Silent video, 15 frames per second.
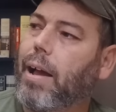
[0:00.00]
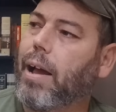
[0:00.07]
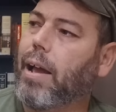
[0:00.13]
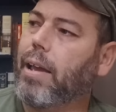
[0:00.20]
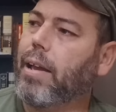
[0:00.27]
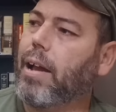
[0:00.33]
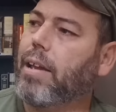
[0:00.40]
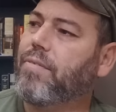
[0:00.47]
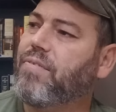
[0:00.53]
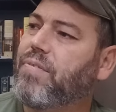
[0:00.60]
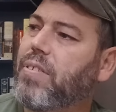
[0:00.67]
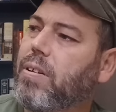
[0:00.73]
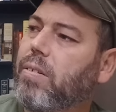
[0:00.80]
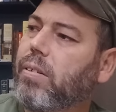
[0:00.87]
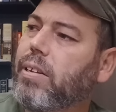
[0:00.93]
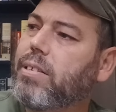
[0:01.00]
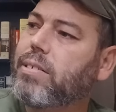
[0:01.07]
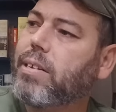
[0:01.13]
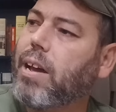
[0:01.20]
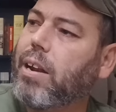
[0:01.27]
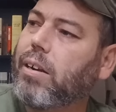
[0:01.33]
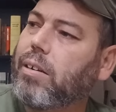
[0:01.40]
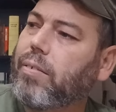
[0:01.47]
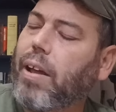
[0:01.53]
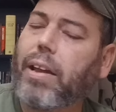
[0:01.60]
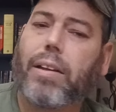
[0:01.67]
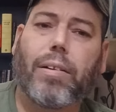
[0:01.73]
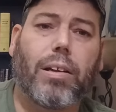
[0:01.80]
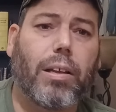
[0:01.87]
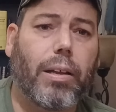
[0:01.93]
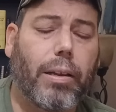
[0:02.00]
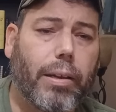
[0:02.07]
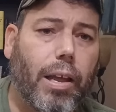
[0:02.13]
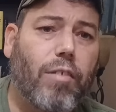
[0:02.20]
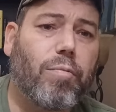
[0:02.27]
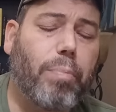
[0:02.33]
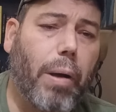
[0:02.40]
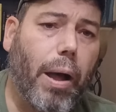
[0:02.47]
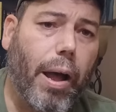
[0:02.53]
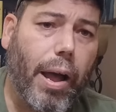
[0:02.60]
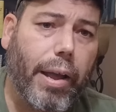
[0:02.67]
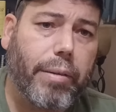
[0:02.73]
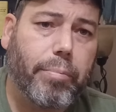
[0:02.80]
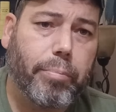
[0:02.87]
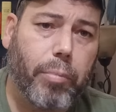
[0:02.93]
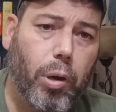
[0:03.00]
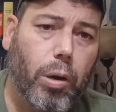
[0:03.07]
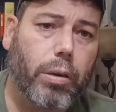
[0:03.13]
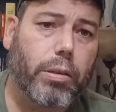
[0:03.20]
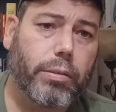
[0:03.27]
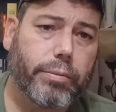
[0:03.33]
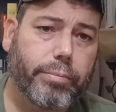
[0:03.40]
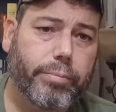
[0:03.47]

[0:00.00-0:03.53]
I, I feel it's kind of like a, a left behind book.